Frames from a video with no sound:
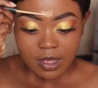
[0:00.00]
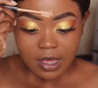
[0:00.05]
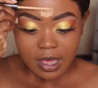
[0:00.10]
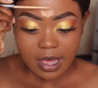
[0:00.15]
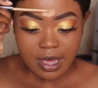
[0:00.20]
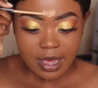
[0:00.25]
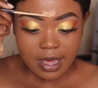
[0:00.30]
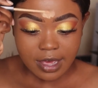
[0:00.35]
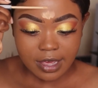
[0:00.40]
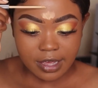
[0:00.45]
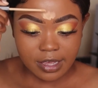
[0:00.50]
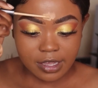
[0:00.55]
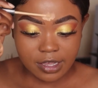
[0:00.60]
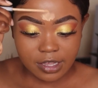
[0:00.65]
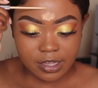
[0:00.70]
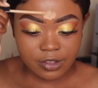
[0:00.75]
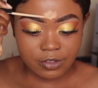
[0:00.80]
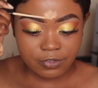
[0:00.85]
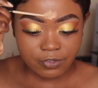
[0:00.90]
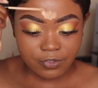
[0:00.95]

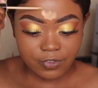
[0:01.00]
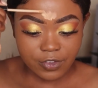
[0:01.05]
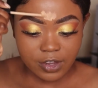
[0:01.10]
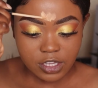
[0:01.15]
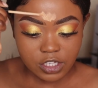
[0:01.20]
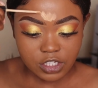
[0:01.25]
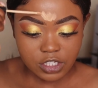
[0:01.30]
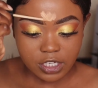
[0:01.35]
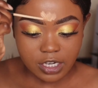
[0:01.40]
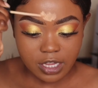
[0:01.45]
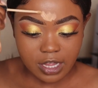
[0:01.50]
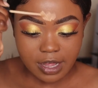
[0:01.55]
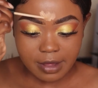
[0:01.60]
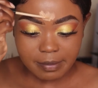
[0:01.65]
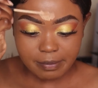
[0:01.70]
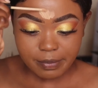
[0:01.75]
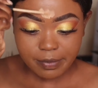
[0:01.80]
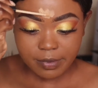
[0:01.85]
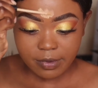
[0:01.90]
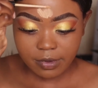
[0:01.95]
I finish it
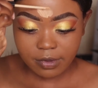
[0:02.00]
up.